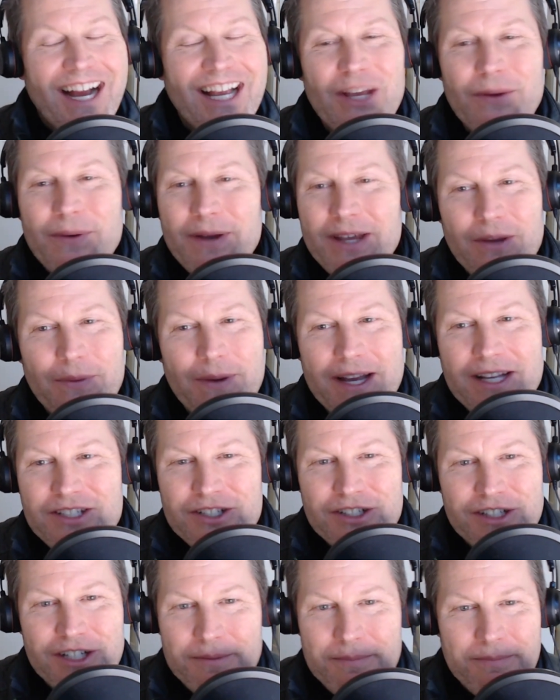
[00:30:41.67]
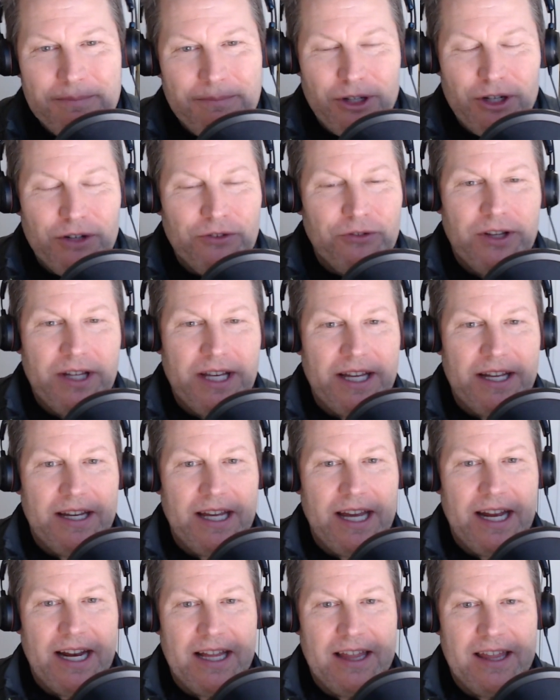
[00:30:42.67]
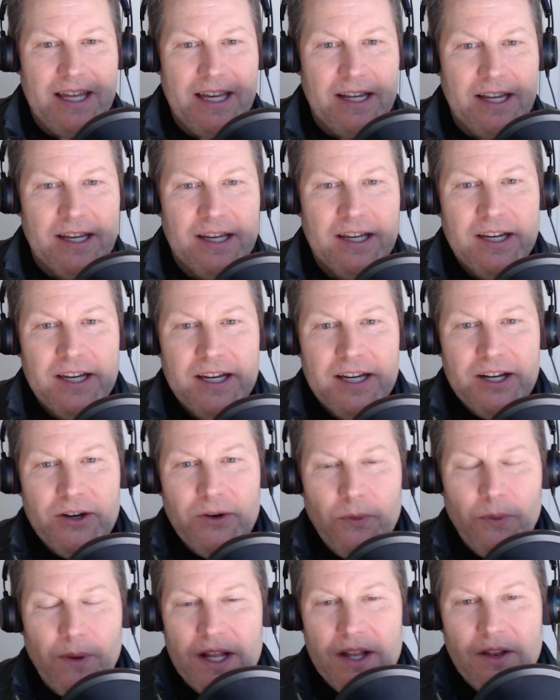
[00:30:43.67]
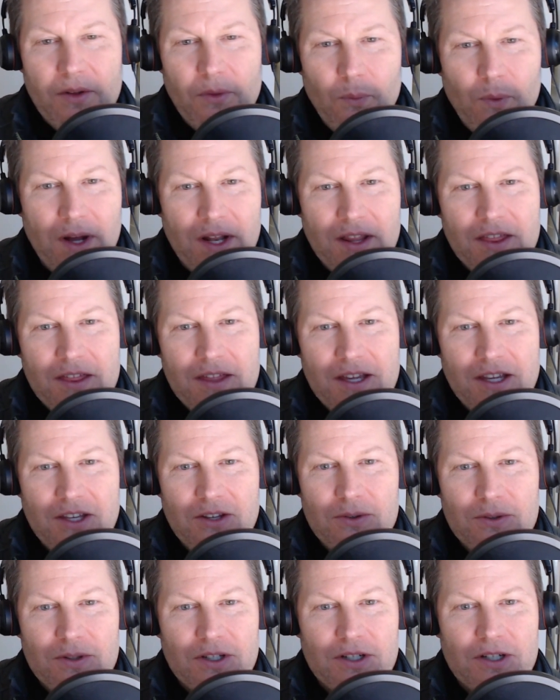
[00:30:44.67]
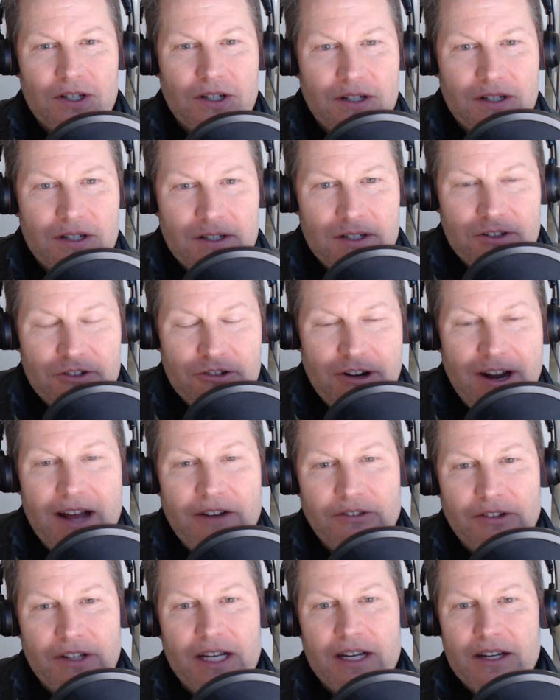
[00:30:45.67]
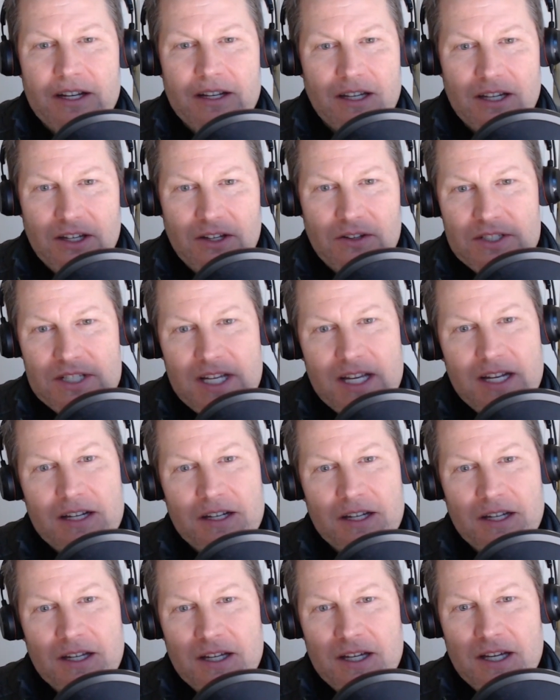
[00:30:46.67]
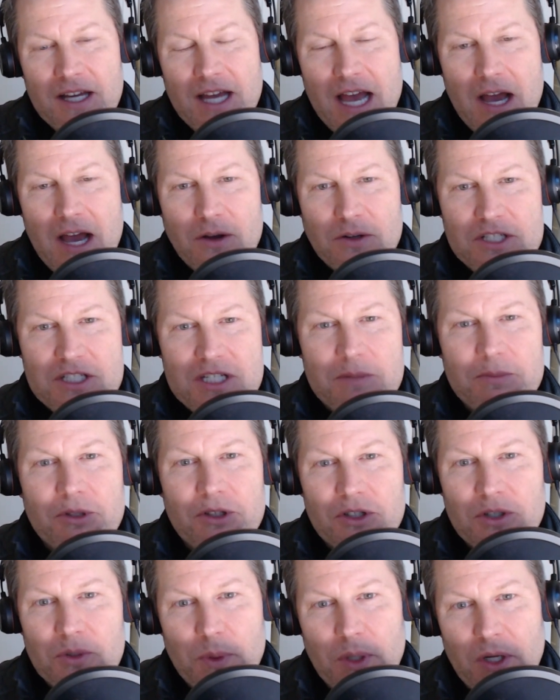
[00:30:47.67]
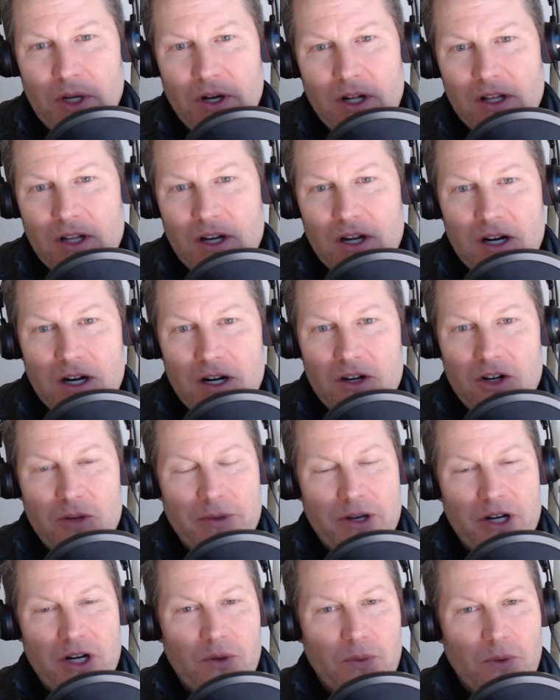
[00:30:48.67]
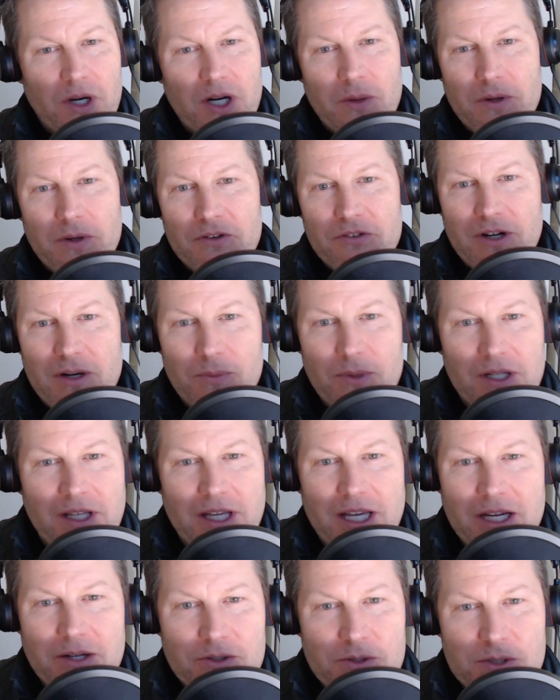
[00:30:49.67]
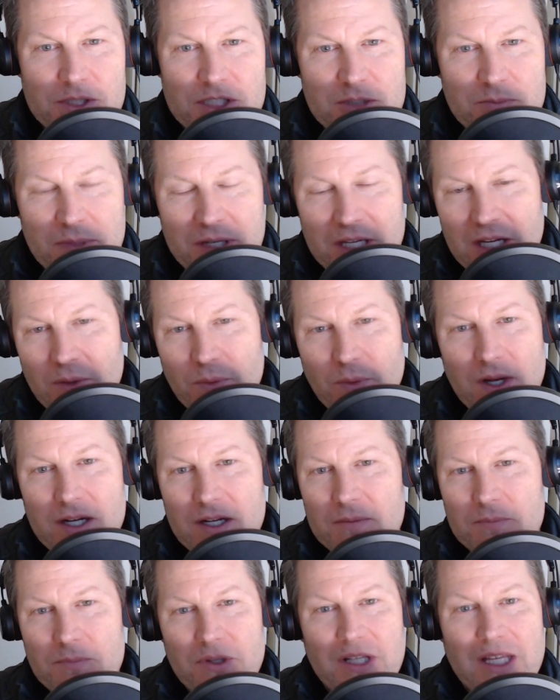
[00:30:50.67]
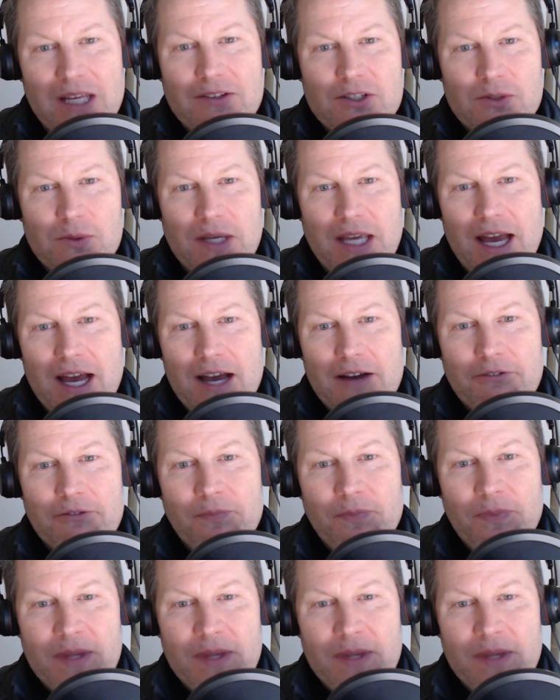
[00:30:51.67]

You answered it beautifully, and I think one thing you learn traveling, and you said it, how similar we all are, no matter where we're from, what language we speak, what beliefs we have.